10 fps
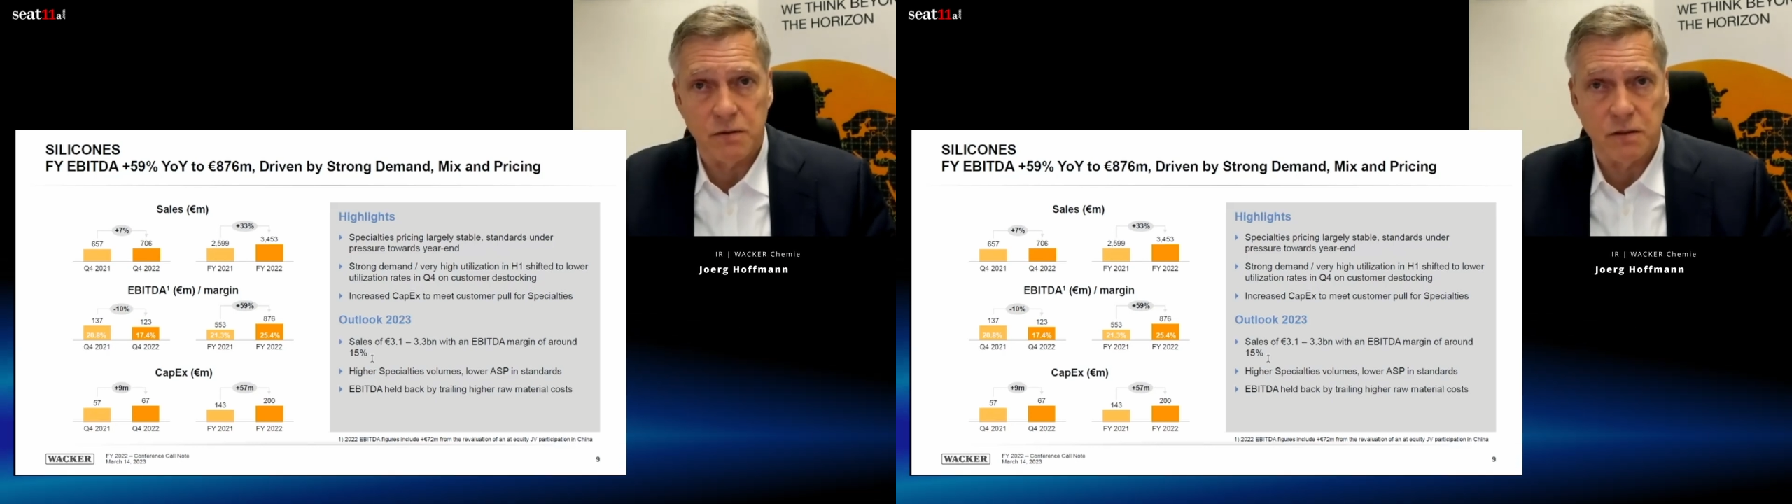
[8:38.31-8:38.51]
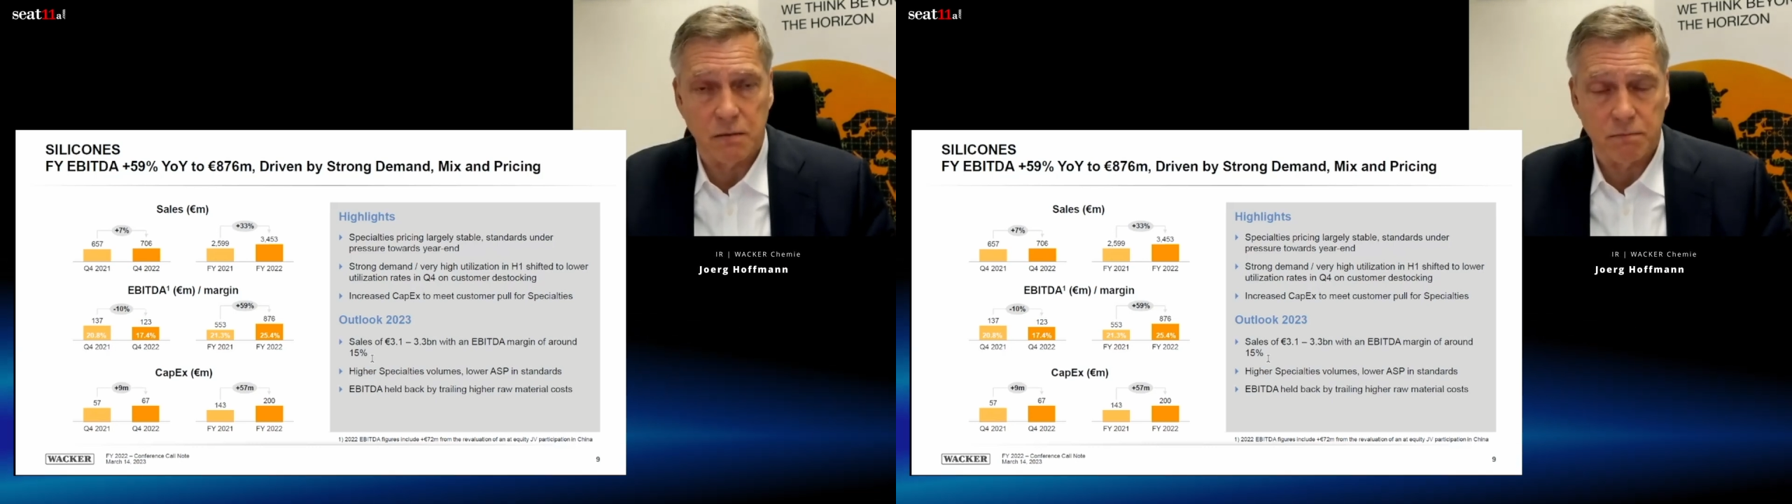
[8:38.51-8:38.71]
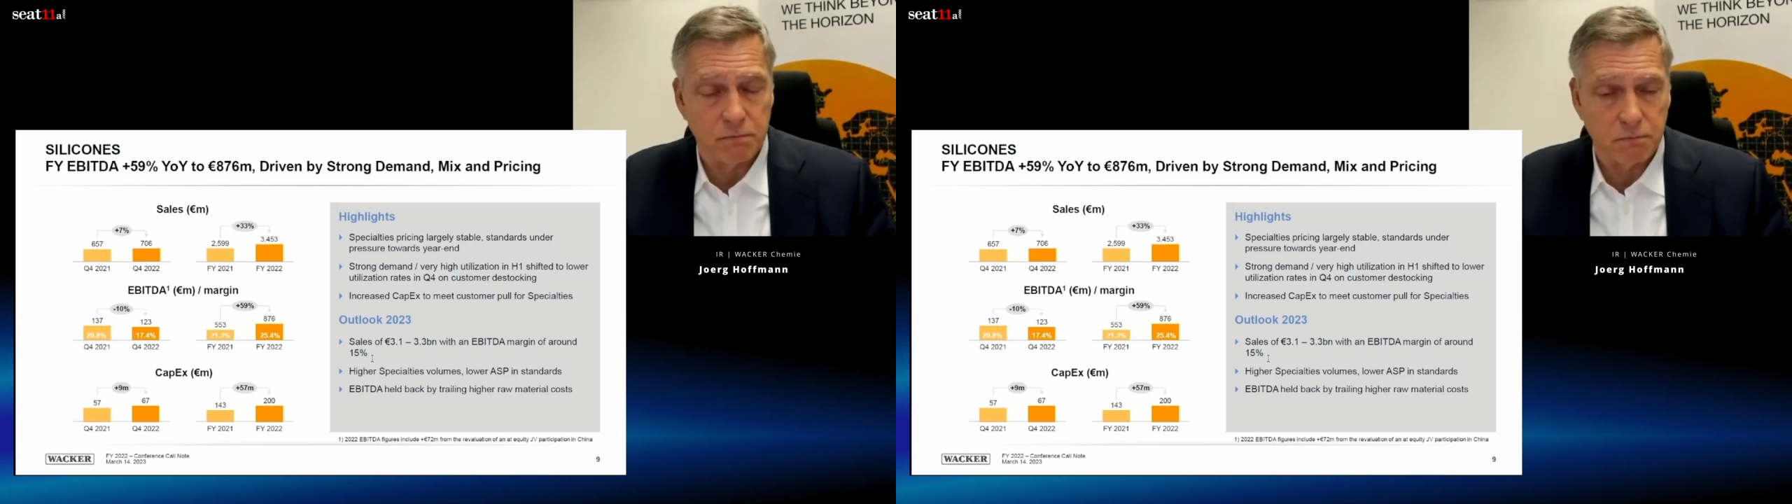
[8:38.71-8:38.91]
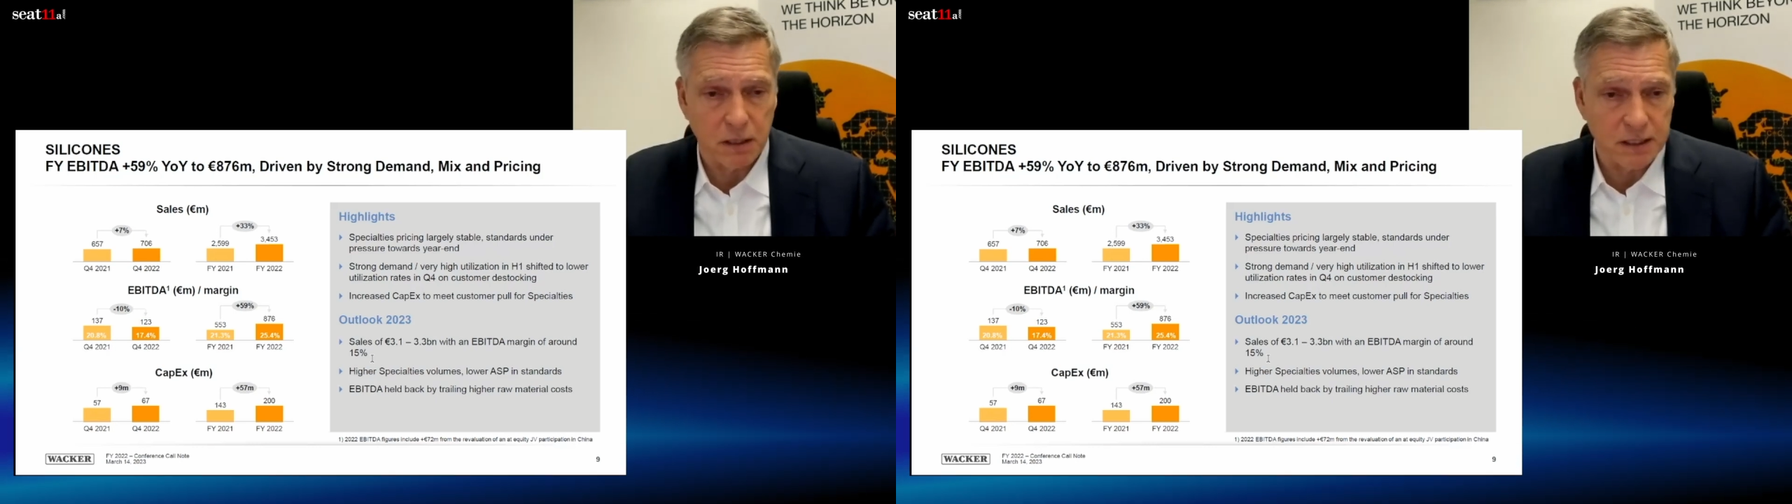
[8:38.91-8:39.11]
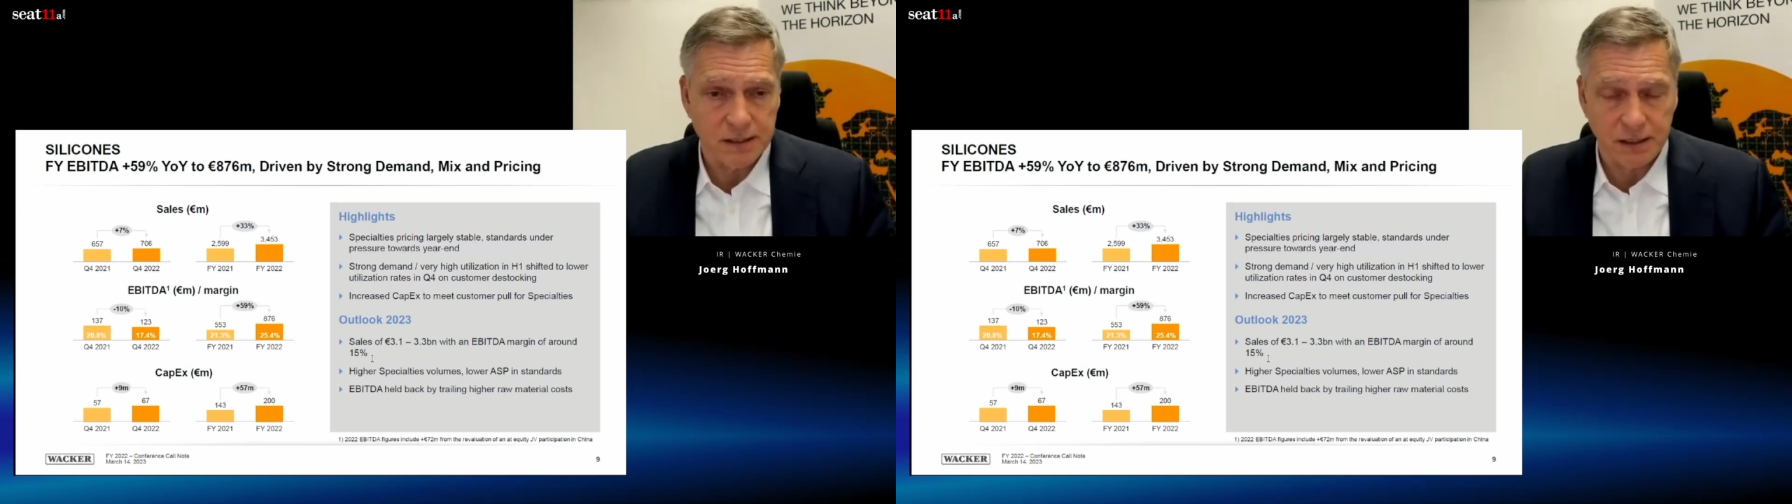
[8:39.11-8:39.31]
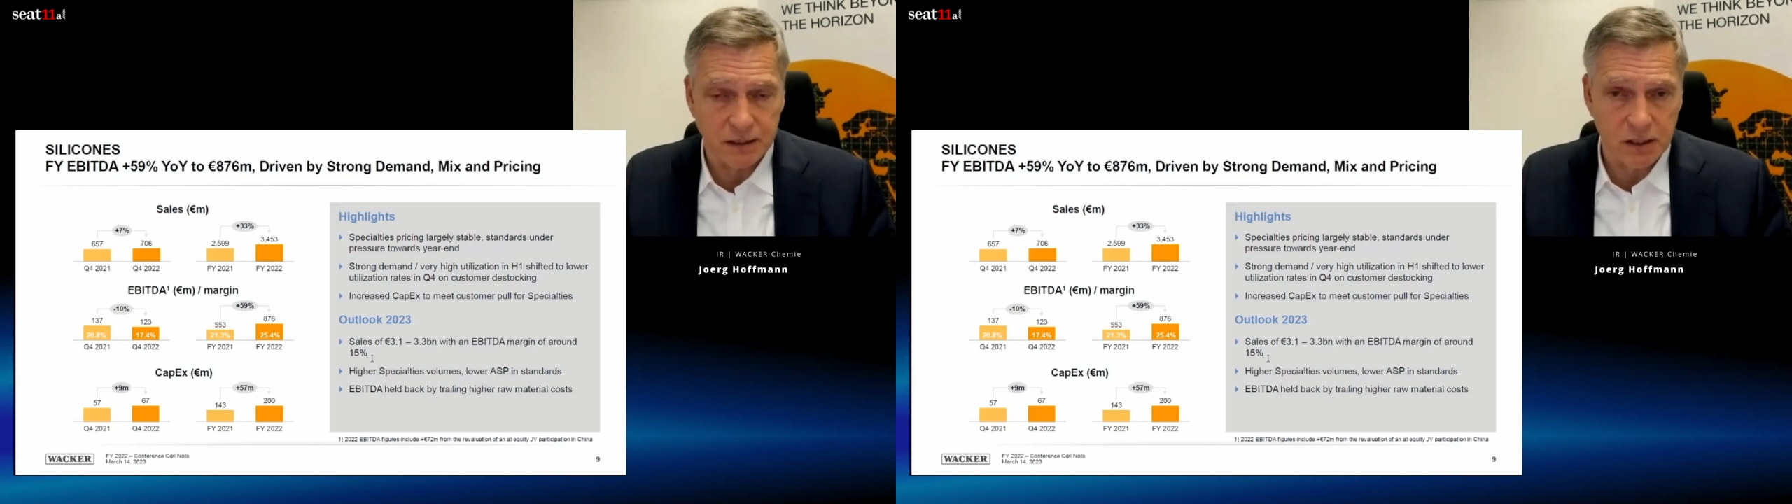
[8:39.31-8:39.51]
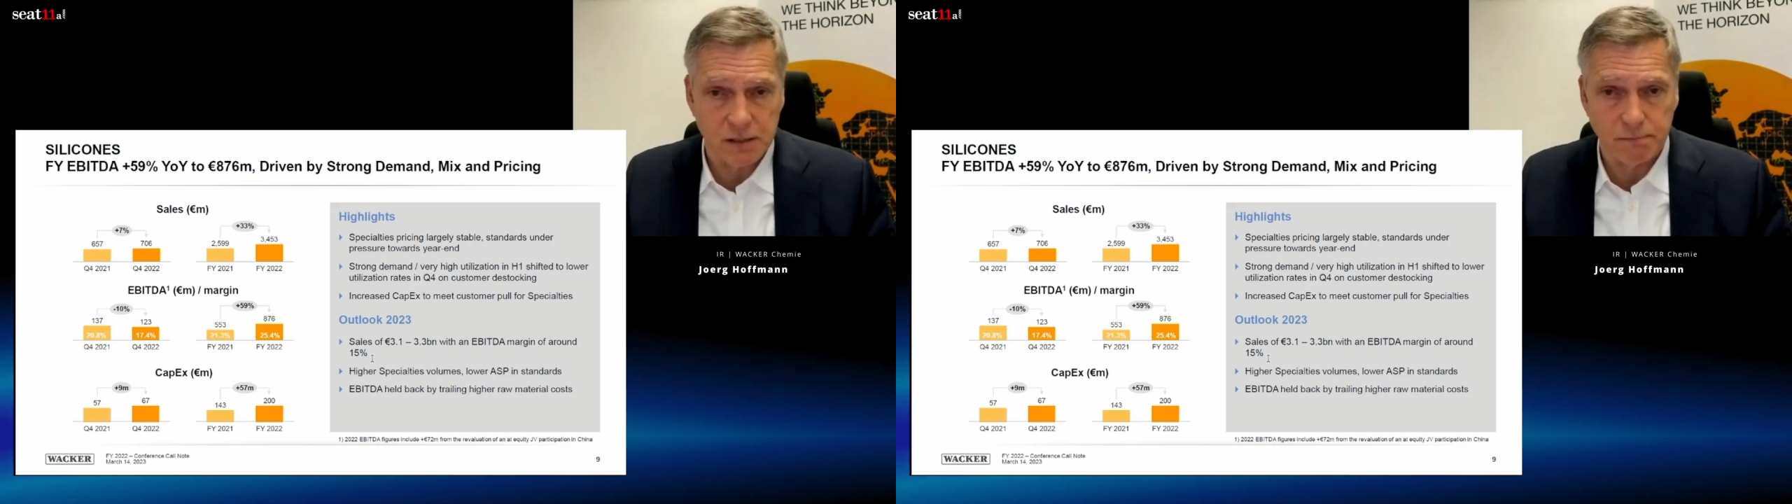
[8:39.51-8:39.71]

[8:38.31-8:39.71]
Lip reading: They're basically just